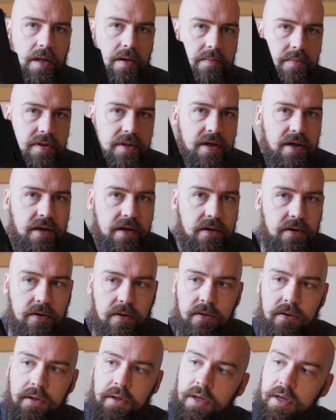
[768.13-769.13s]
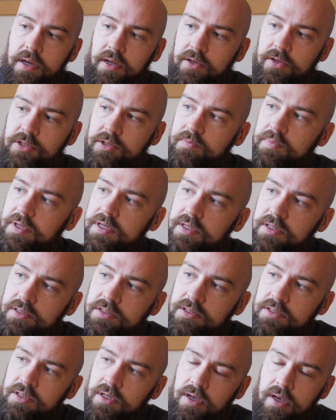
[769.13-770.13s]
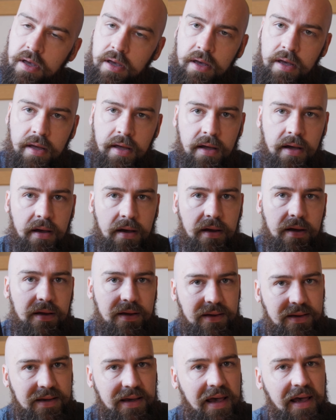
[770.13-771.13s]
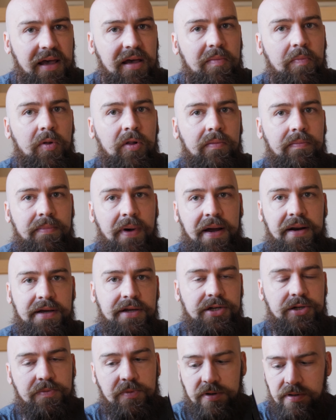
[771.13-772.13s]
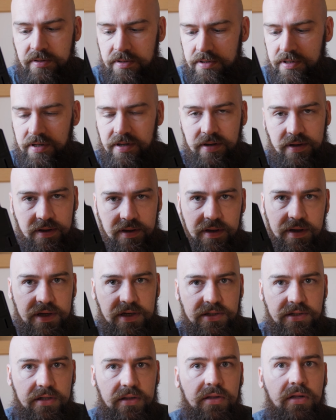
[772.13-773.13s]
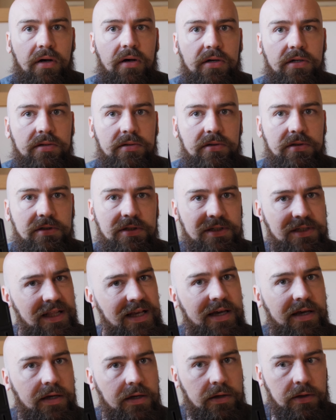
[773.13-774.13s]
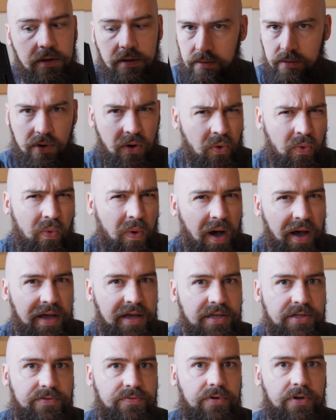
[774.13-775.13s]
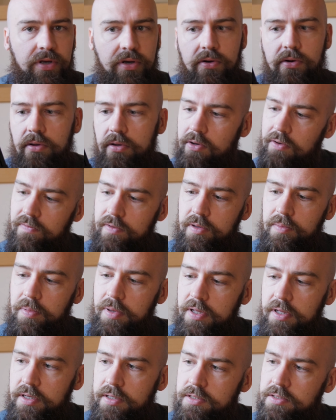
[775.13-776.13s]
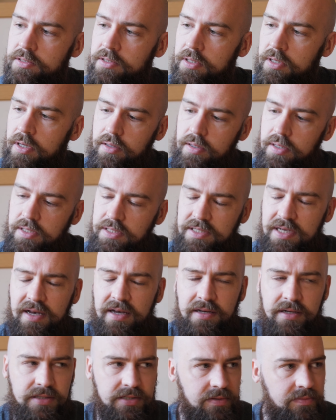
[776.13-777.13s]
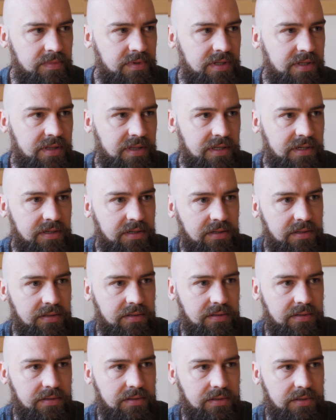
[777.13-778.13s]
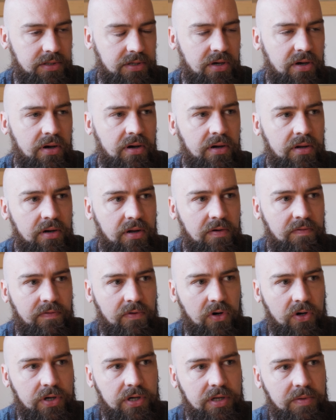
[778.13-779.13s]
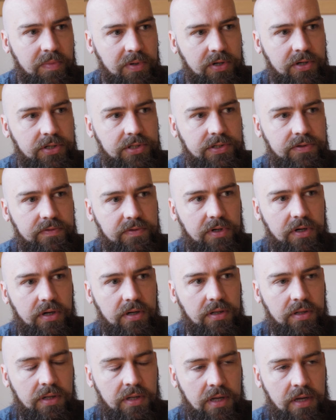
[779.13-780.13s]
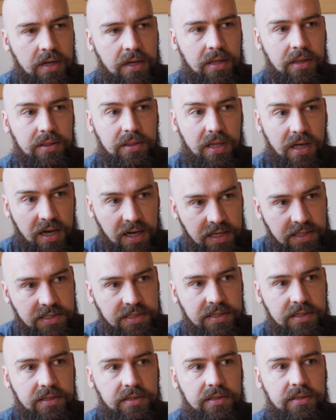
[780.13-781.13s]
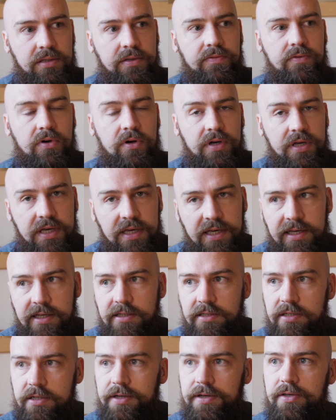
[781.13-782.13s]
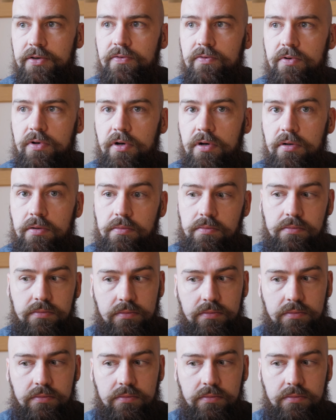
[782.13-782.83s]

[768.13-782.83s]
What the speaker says: But there you go. It just means cable management is a lot slicker. No wires running all over the place. It's kind of something that you can't avoid because you've got lighting, you've got heater, you've got